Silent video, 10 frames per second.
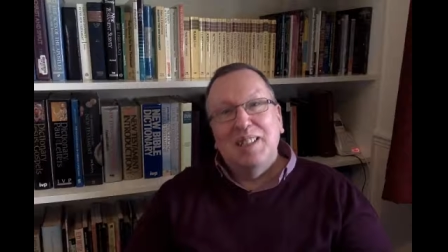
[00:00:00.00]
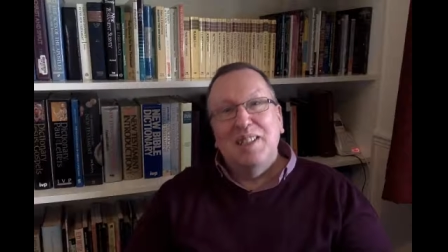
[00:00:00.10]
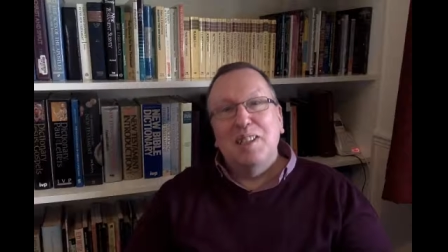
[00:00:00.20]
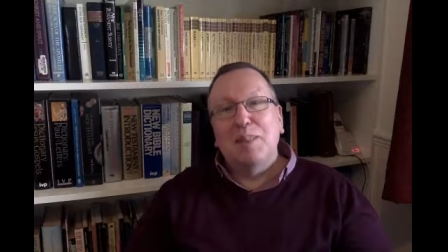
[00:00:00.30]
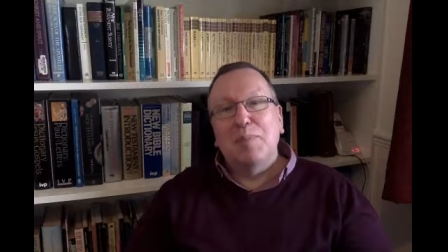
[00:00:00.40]

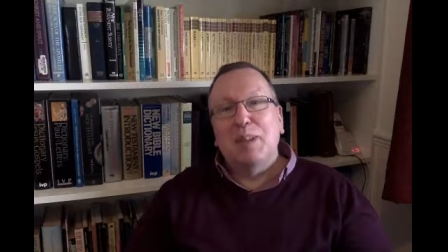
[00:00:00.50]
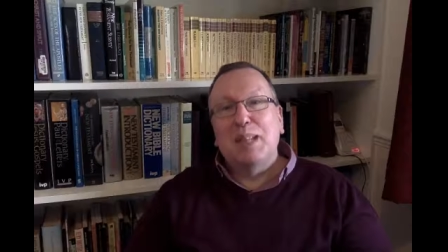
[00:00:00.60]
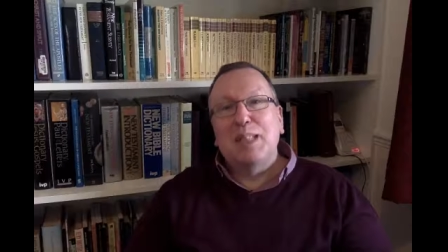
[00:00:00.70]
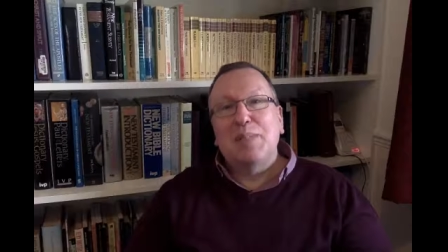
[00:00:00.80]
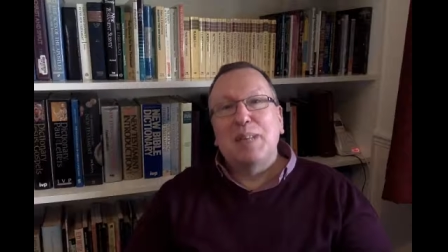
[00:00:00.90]
That the
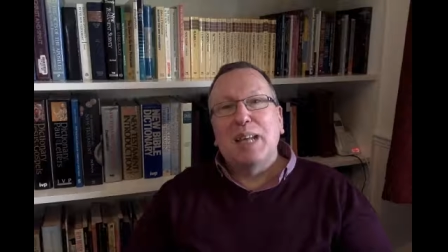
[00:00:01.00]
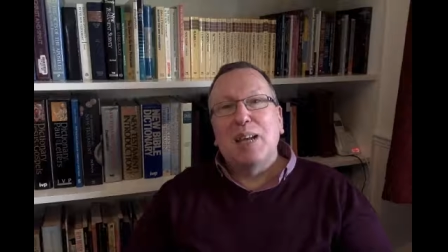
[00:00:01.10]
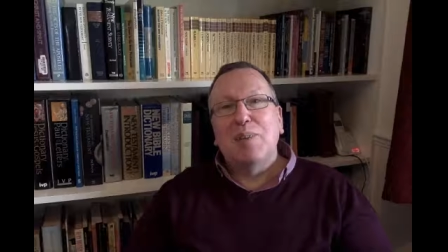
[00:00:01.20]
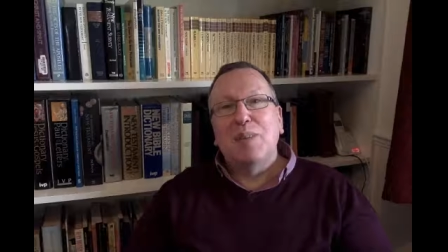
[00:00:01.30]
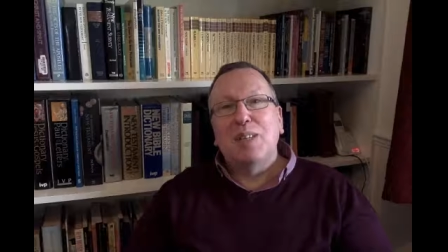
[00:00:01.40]
place where
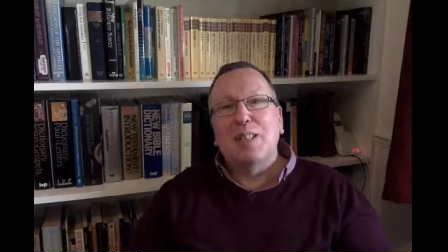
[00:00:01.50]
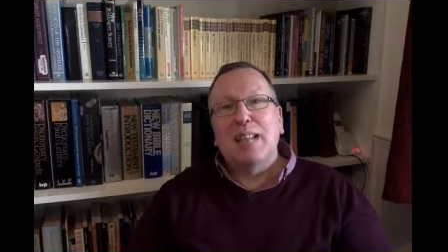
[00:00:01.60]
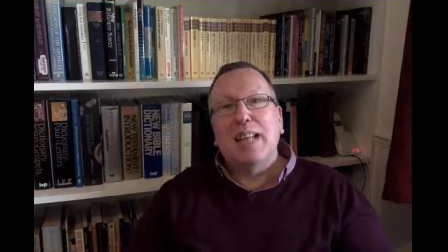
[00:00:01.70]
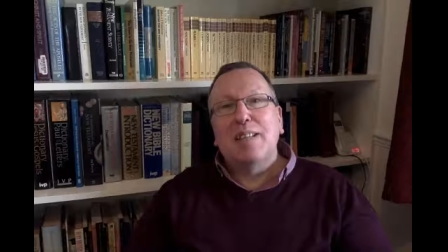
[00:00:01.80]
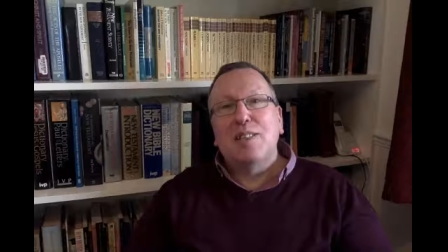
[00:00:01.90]
they were
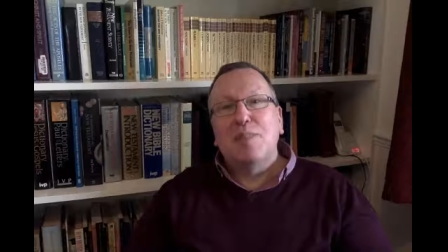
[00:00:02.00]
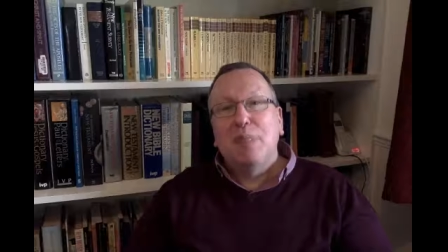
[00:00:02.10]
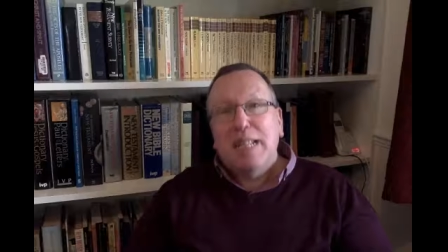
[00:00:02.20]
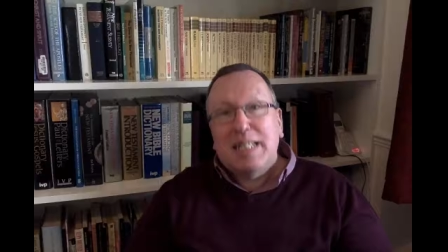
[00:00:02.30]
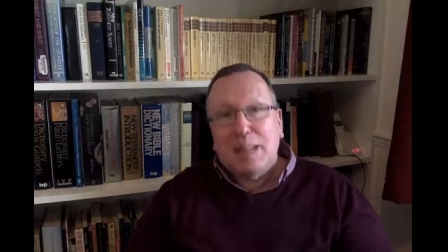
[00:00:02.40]
sent to
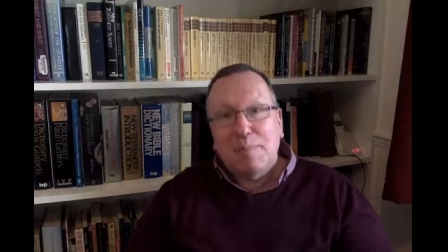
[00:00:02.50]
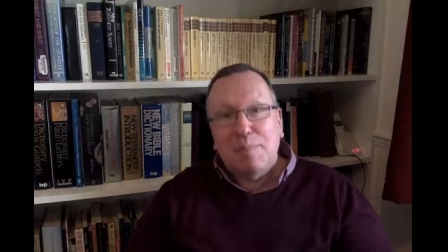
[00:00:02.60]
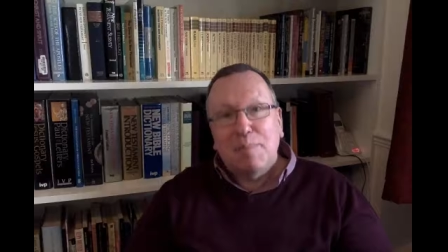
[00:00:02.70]
meet him